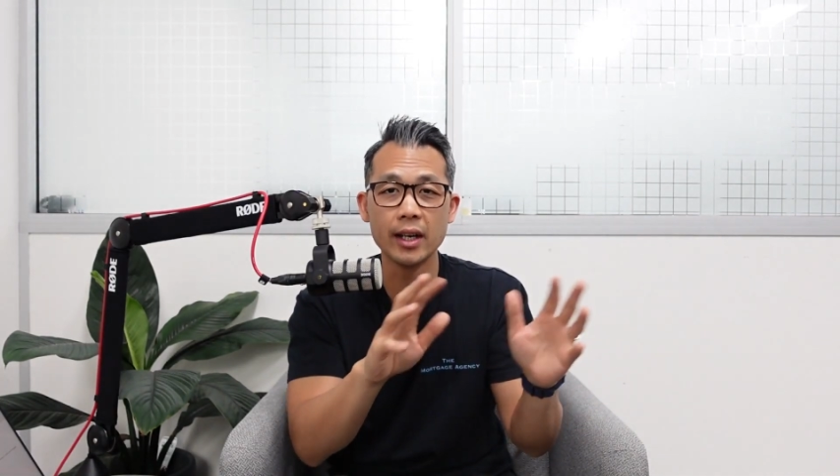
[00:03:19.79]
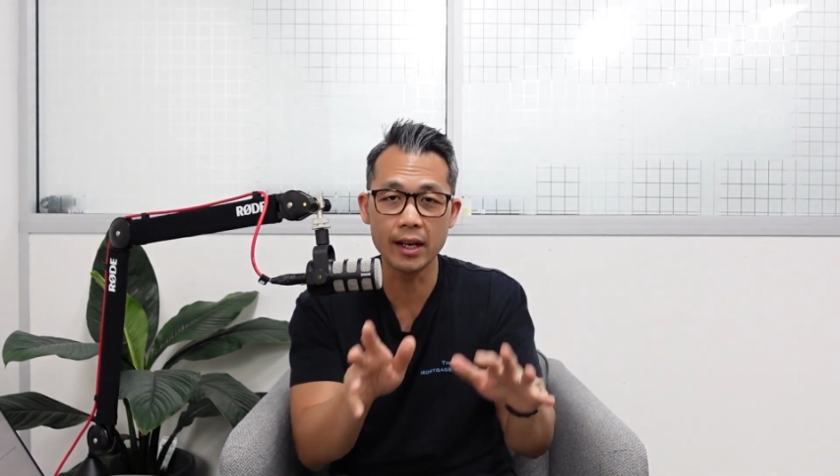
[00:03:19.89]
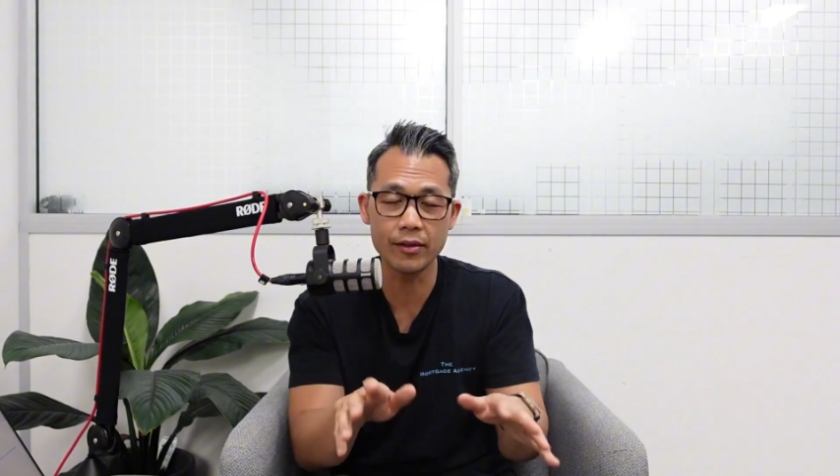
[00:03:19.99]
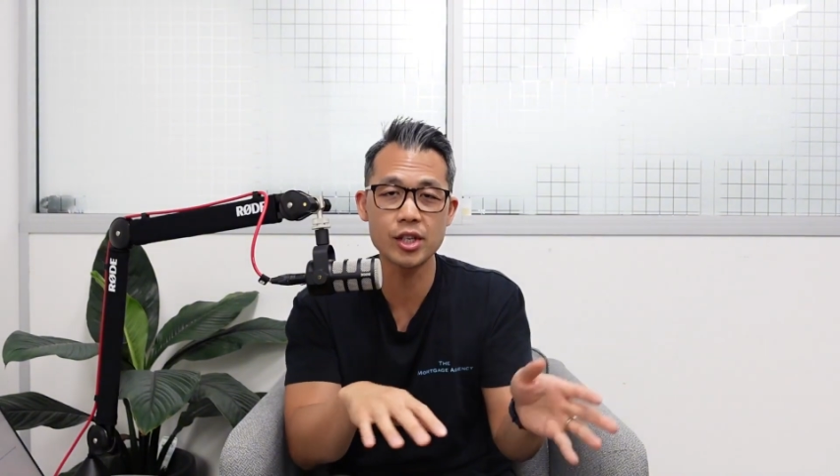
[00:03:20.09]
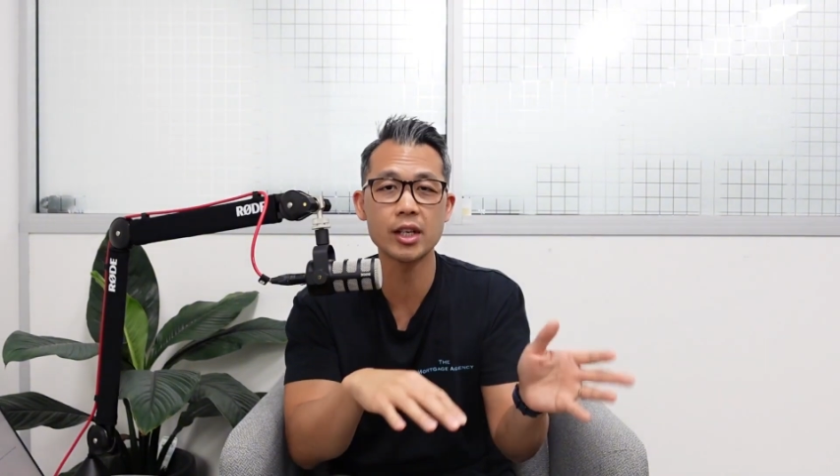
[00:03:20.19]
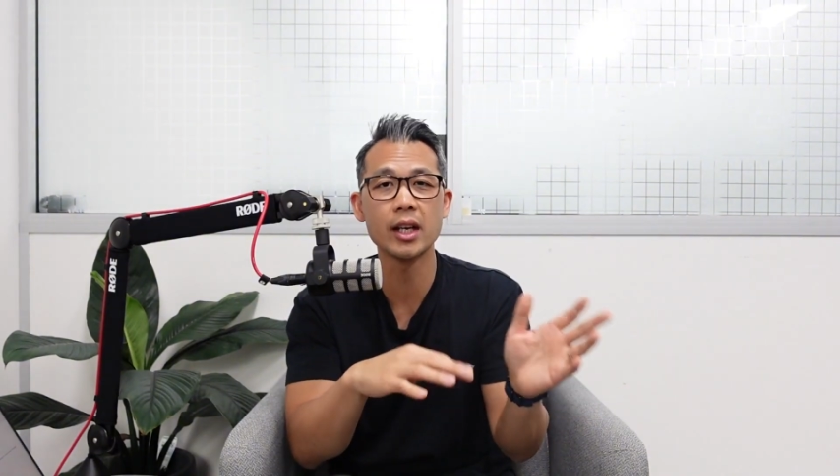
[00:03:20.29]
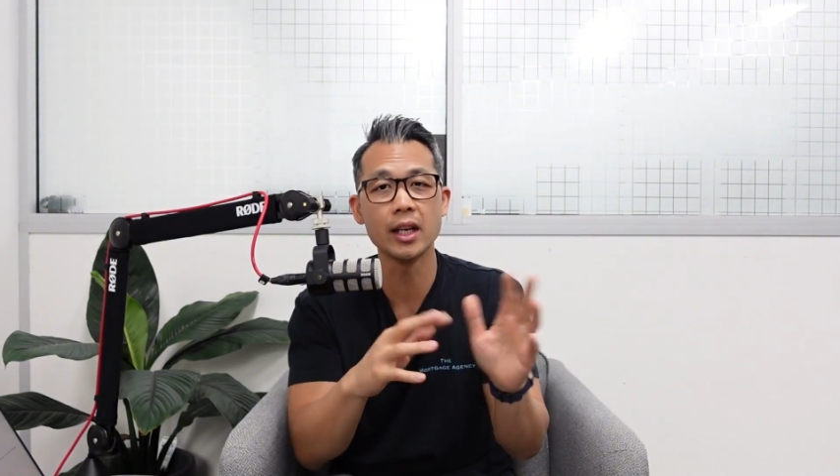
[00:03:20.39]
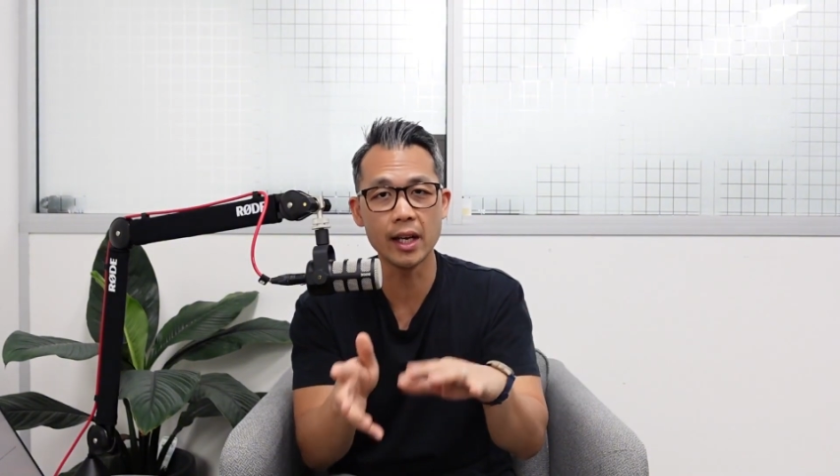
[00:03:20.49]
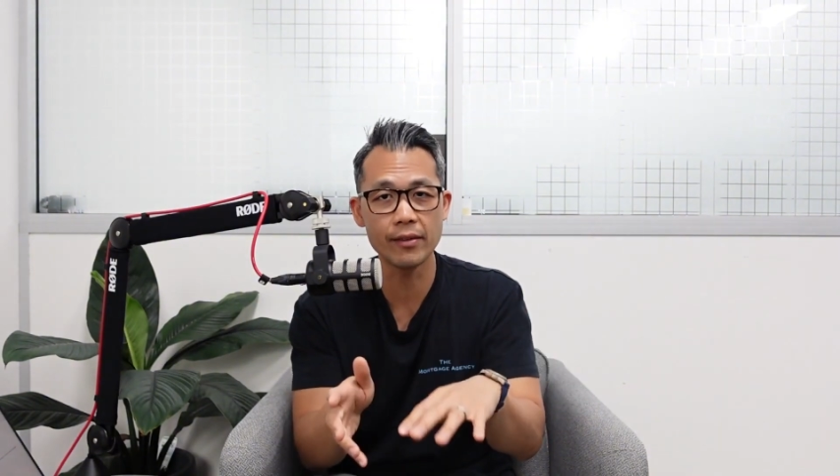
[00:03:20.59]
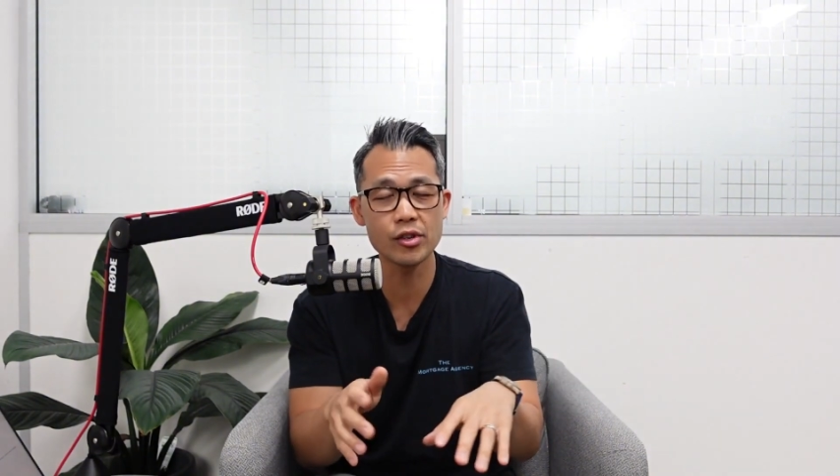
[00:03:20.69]

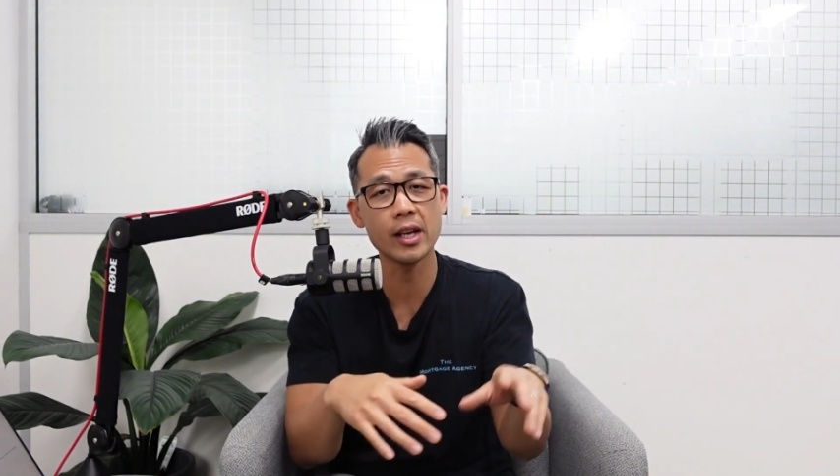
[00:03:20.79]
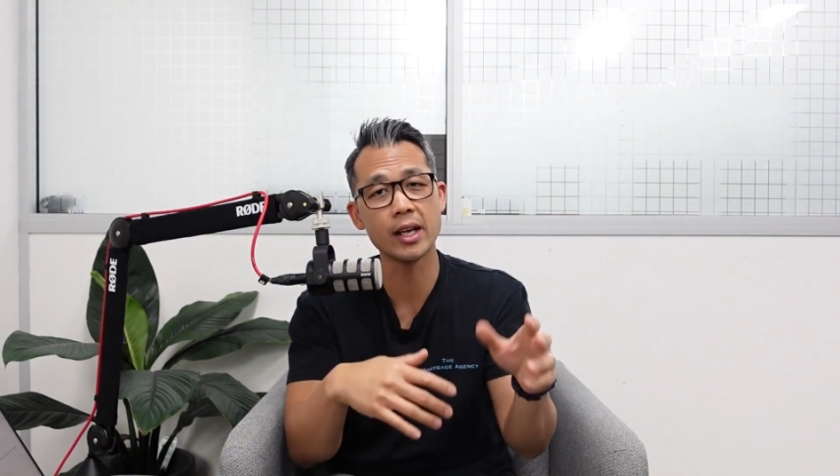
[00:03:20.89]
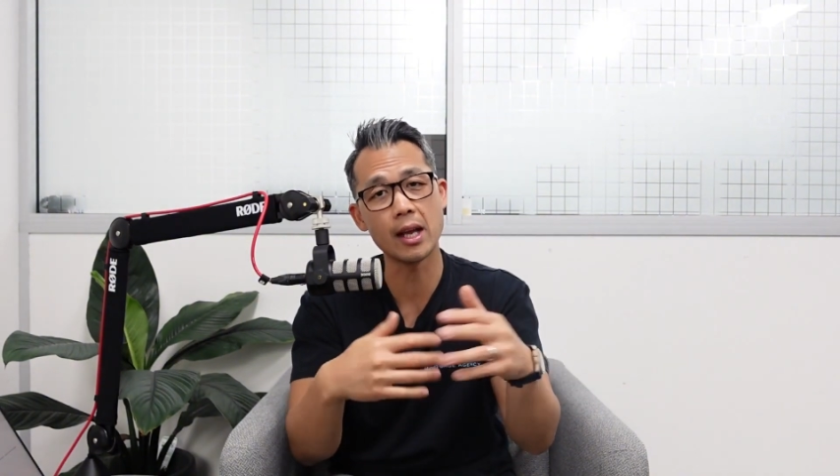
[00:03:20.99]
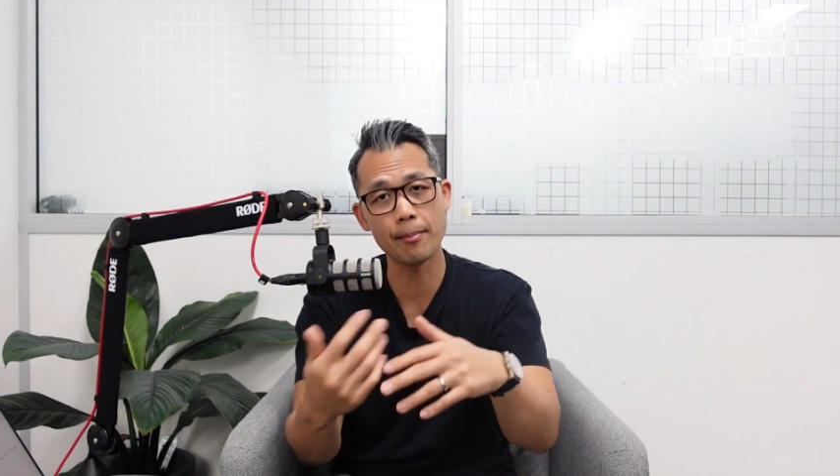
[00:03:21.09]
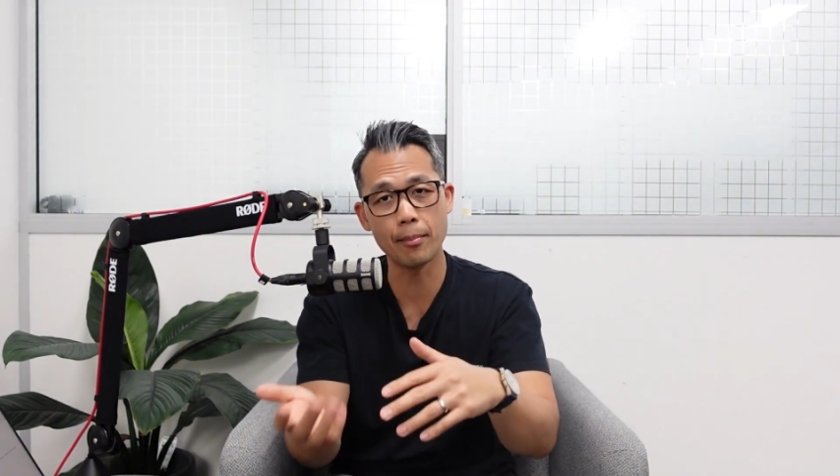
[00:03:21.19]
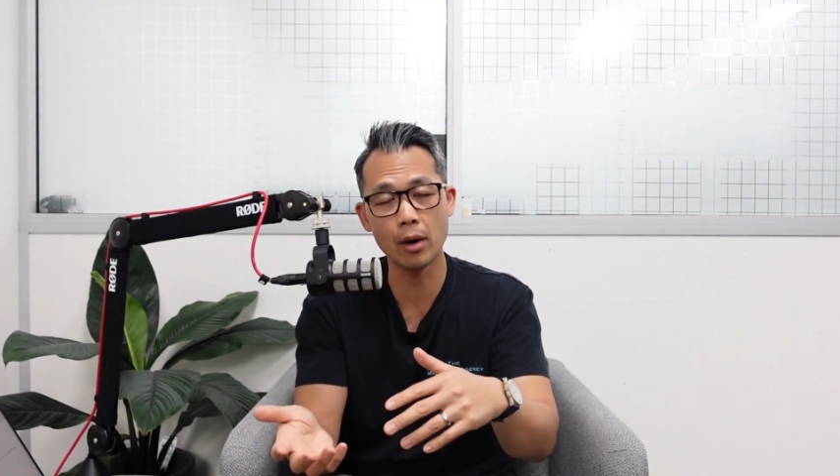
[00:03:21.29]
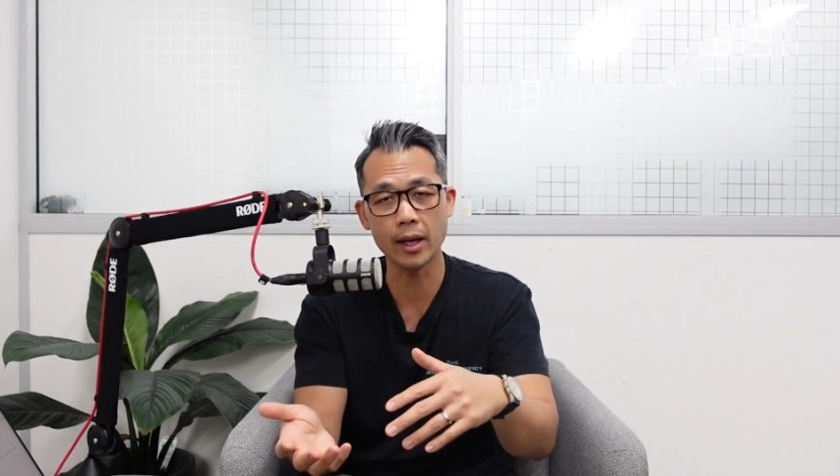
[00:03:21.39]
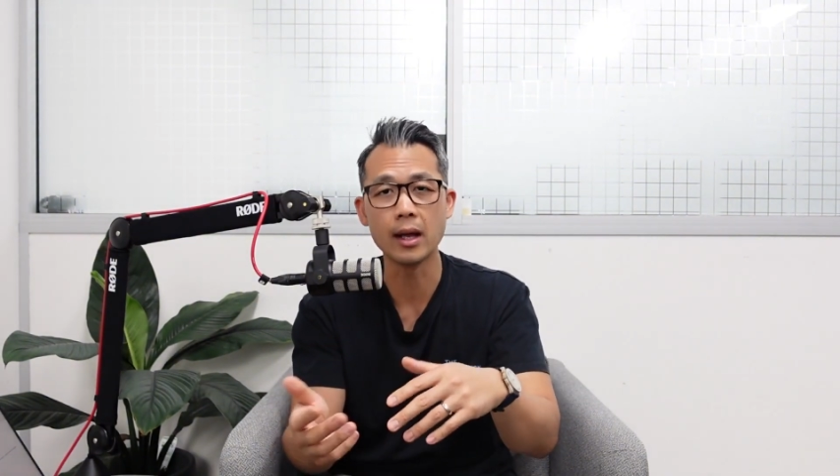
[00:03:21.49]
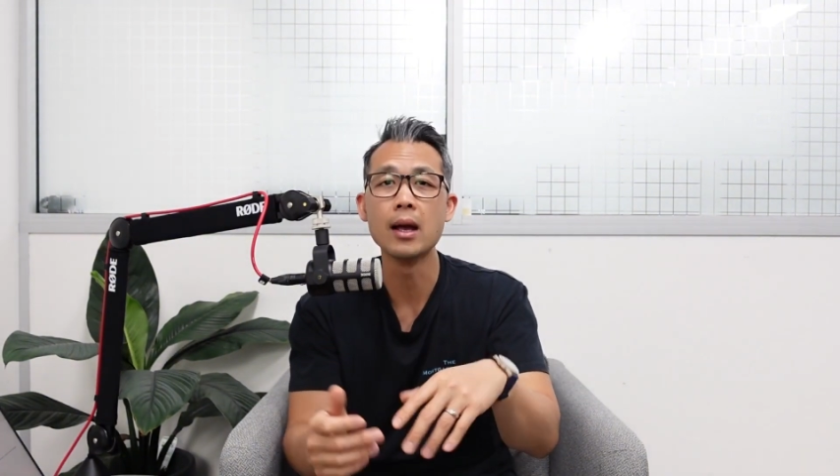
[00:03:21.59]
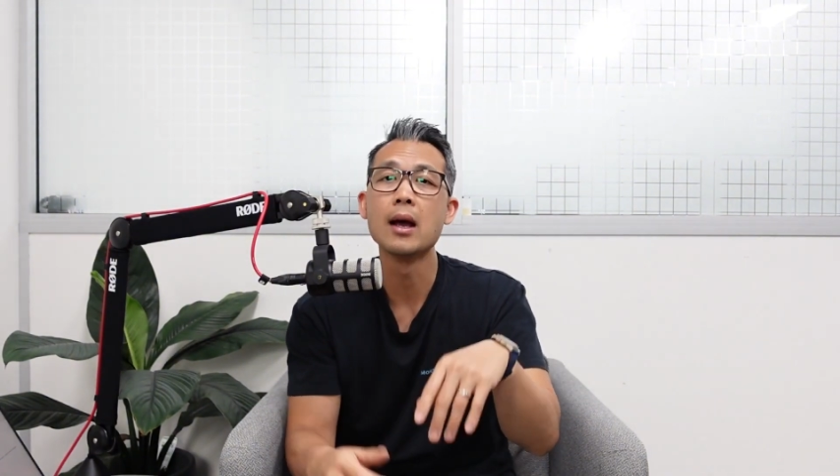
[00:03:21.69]
and keep buying.